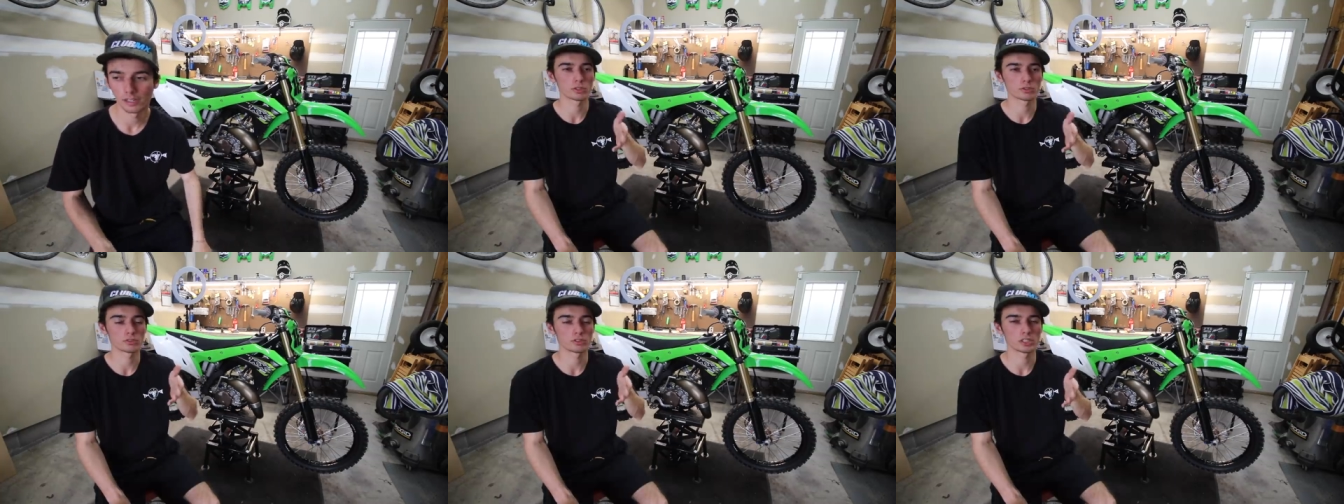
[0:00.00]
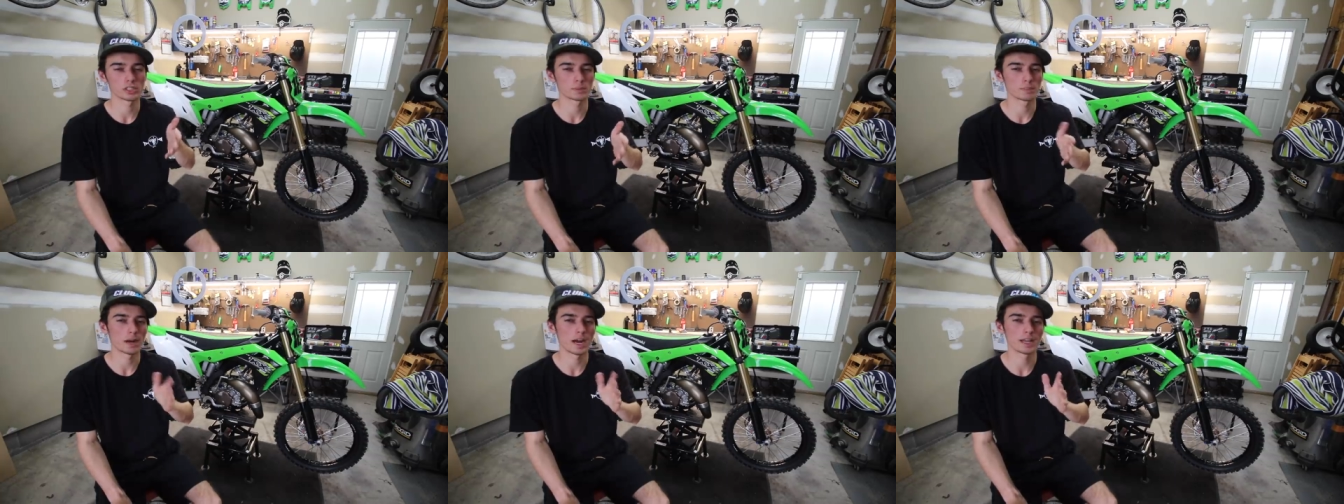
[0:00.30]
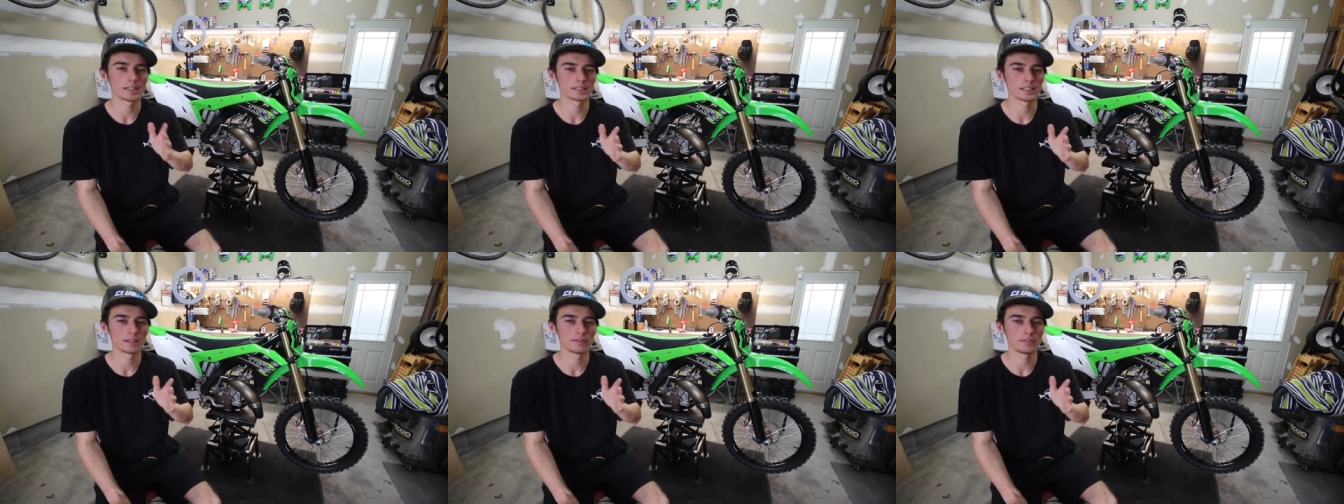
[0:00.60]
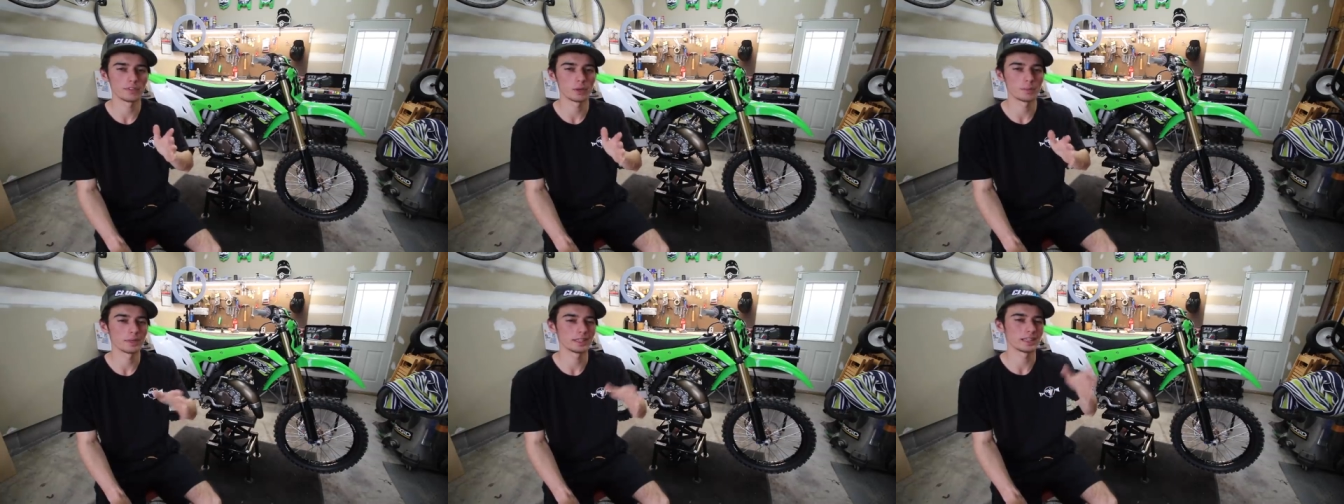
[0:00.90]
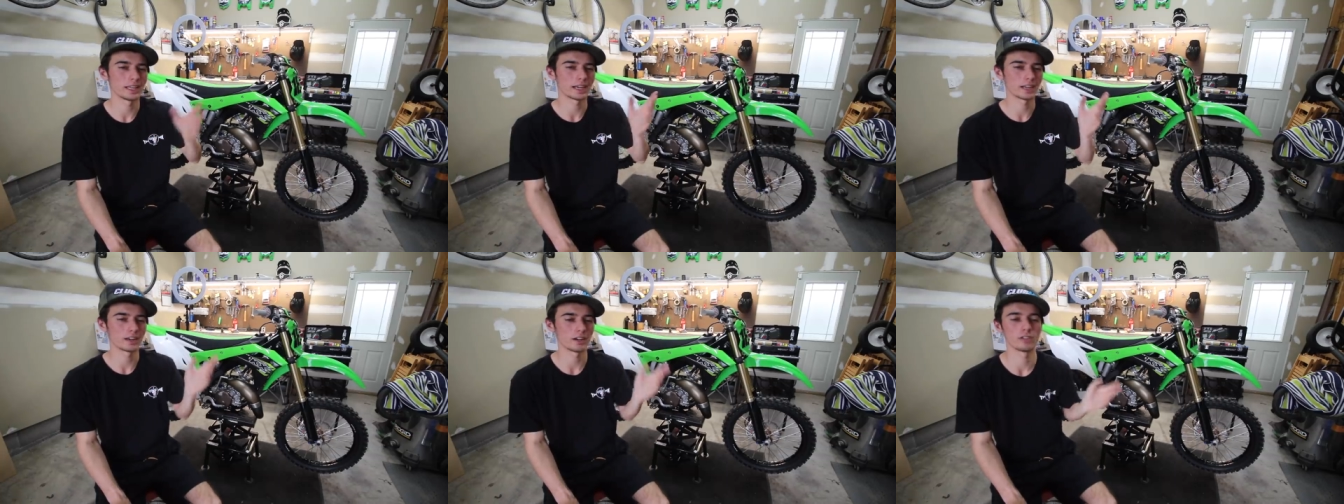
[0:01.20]
It's response, I feel,
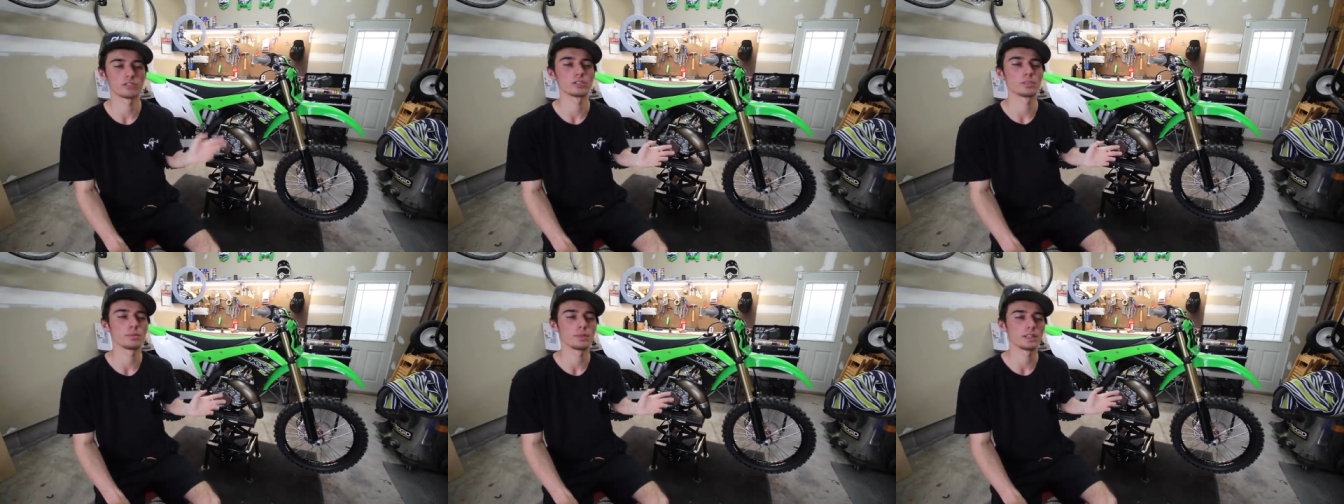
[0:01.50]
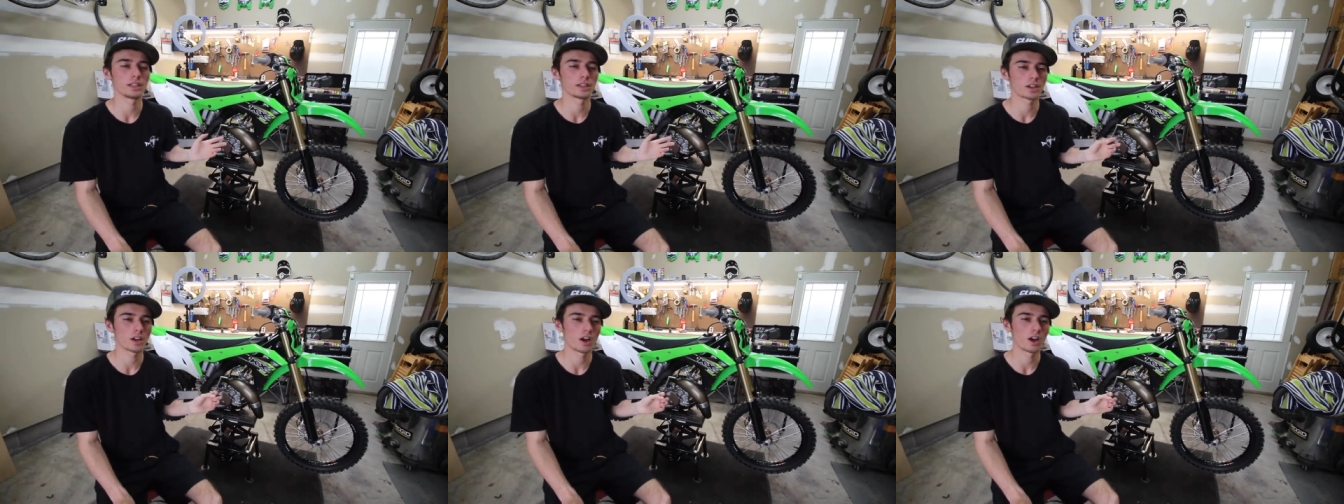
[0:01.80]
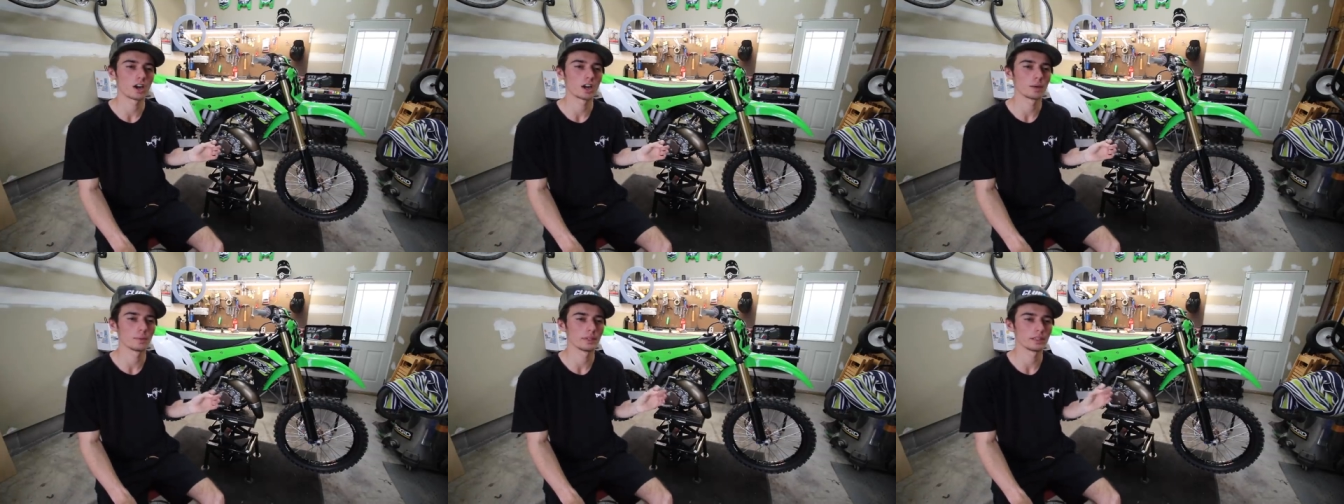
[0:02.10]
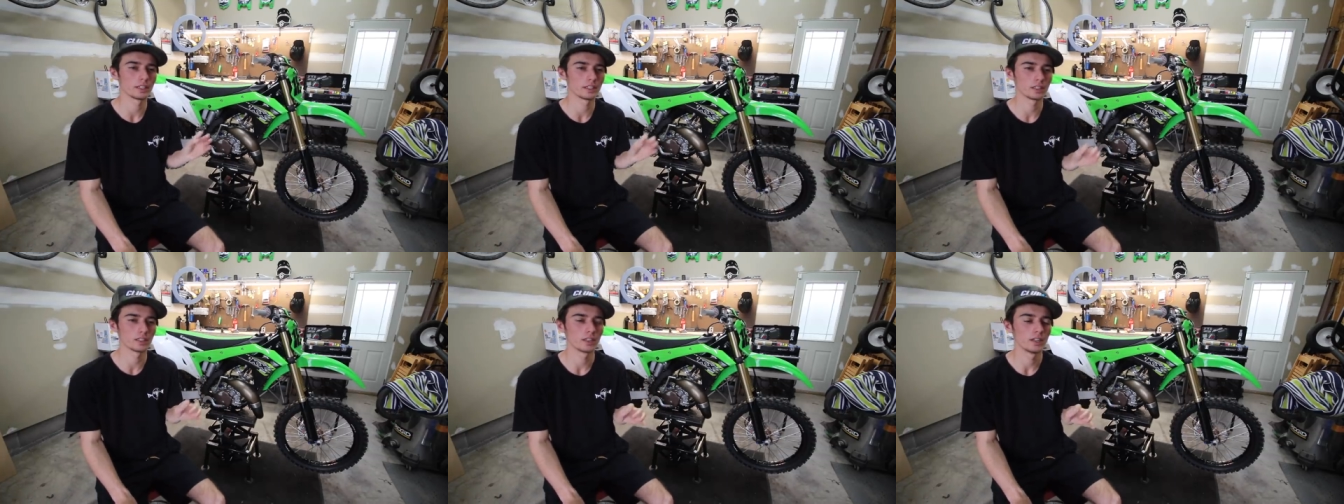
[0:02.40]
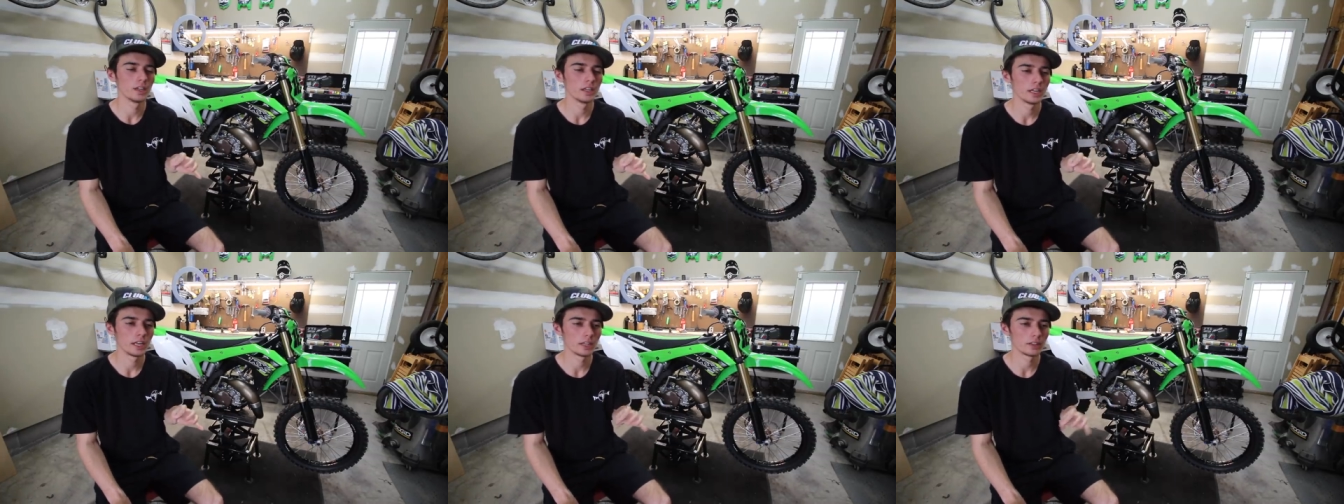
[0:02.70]
but that could also be the carb
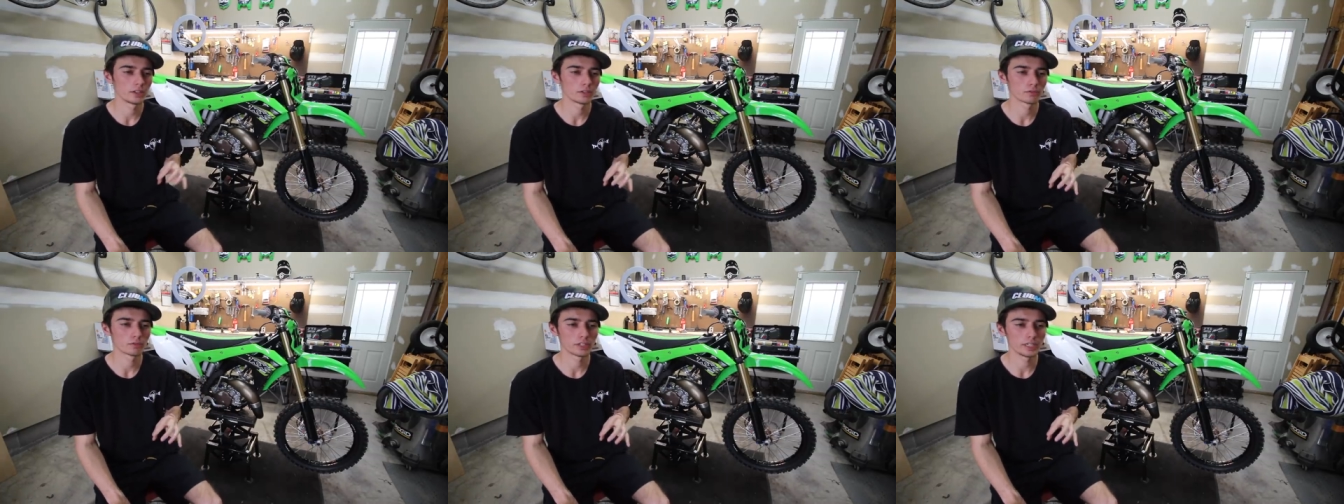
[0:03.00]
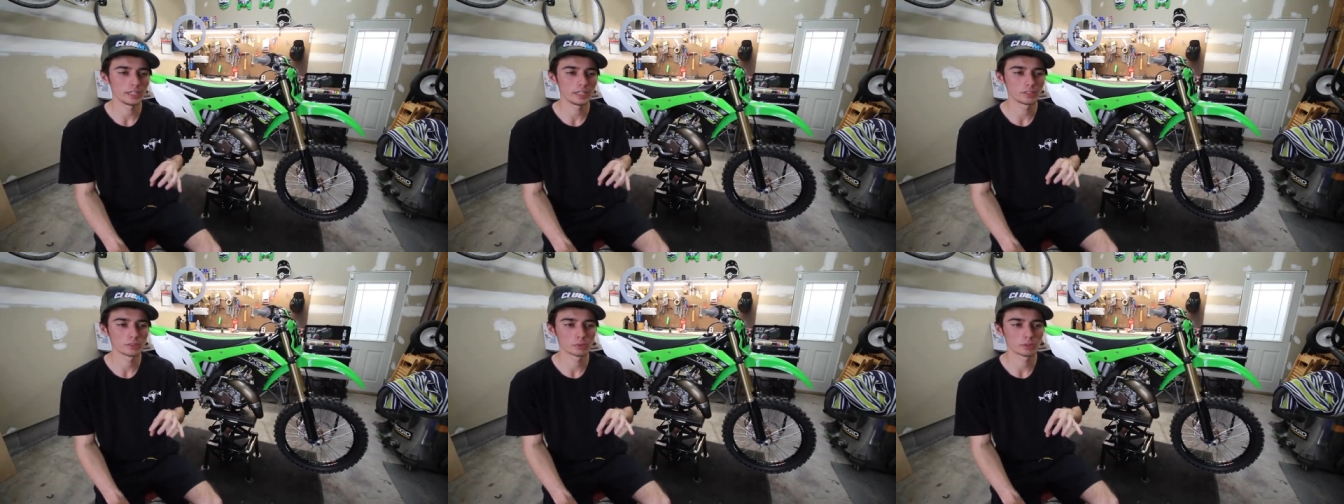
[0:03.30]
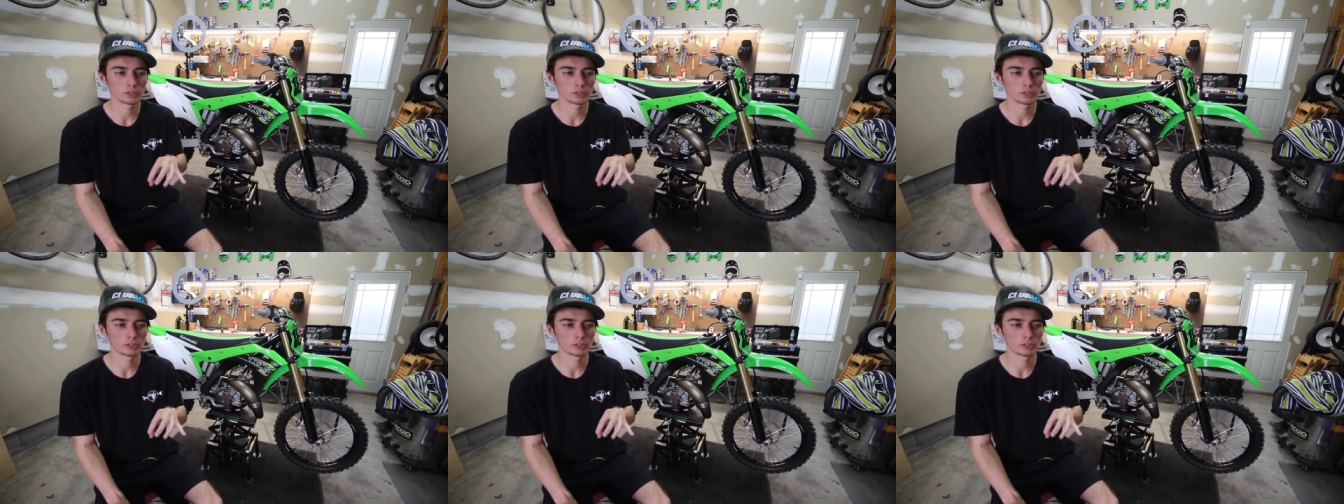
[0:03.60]
and the reeds,